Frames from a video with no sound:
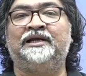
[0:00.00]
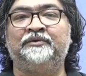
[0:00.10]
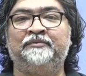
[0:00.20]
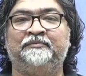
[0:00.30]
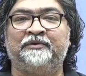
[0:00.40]

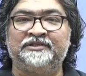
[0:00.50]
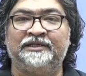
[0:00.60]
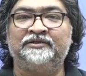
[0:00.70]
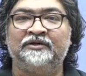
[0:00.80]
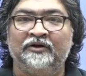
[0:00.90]
will be
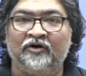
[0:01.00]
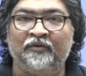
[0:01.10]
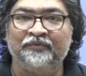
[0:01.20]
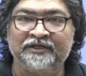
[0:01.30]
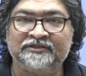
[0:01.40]
present
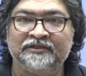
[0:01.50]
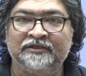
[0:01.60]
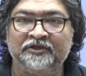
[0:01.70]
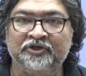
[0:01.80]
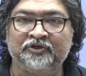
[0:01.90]
on this
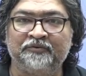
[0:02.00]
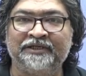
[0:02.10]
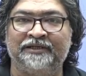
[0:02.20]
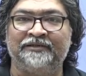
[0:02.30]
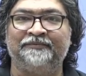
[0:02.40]
YouTube
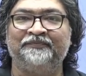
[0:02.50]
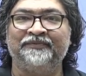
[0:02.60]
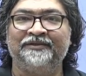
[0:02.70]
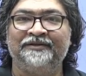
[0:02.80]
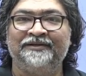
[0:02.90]
channel.
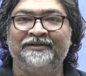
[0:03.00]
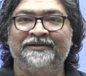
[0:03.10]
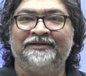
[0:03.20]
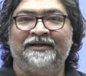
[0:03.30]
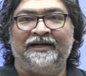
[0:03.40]

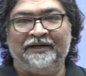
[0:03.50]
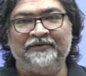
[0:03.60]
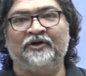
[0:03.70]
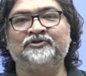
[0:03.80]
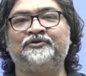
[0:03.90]
I
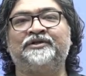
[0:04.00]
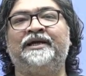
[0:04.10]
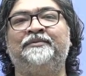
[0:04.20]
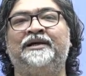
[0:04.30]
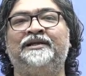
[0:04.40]
will also
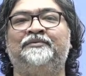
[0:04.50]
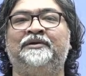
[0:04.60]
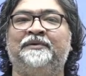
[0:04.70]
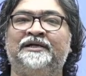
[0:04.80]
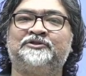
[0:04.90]
try my level
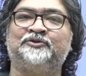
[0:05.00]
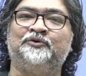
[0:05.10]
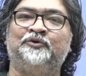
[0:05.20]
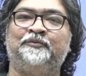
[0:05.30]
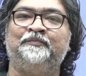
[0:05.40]
best
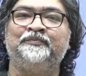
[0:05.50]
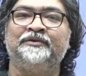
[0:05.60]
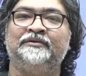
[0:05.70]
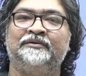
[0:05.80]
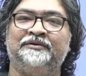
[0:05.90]
to
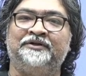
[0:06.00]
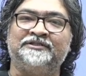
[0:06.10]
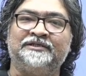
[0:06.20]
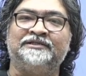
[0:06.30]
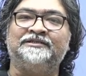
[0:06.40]

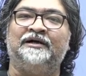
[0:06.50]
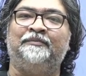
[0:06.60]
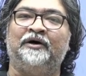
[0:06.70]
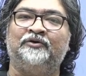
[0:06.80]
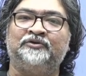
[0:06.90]
discuss
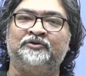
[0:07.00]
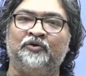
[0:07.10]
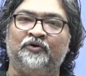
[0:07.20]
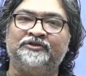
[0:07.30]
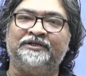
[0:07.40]
about
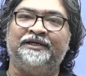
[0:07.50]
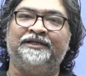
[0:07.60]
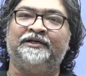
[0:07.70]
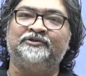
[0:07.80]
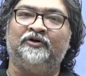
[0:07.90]
those
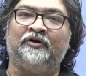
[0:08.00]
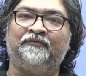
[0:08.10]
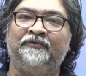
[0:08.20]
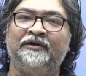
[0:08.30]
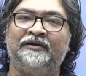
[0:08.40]
areas
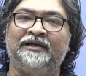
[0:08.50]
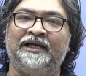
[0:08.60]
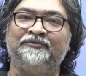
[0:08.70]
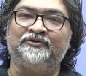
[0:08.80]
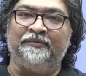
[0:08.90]
of
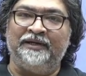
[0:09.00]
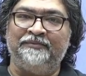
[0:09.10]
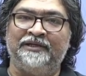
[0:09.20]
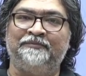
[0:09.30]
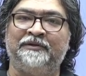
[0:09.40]
lives of
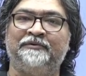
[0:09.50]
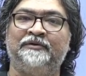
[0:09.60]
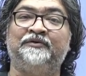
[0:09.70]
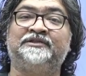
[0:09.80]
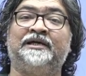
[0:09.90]
eminent people
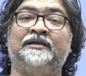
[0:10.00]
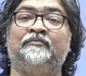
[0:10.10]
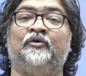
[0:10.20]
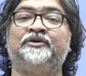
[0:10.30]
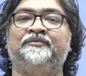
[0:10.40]
which can
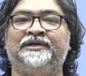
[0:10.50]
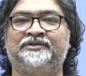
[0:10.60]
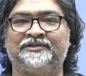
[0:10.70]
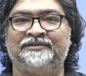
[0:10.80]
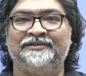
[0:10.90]

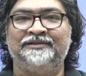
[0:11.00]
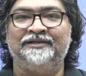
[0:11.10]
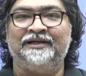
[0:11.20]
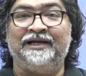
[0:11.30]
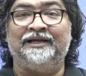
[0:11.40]
motivate,
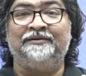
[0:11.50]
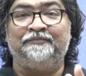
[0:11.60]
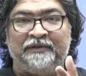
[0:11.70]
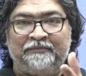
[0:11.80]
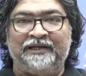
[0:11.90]

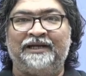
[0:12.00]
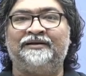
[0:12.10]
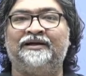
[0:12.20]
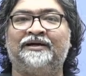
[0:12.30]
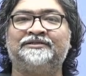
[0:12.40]
and people at
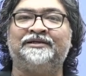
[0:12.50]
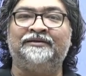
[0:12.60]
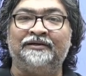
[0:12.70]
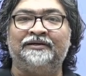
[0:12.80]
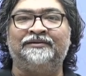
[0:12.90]
large
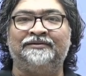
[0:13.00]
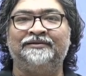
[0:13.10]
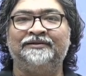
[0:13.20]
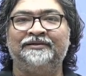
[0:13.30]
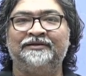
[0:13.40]
can learn
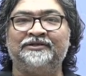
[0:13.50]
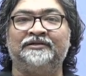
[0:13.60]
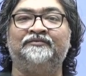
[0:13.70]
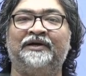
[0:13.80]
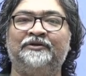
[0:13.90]

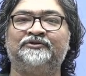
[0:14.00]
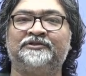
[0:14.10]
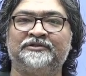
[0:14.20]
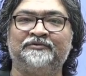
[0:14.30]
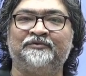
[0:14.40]
certain value
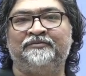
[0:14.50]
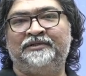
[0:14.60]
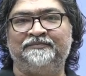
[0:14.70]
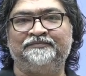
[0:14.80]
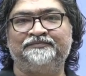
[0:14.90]
systems from them.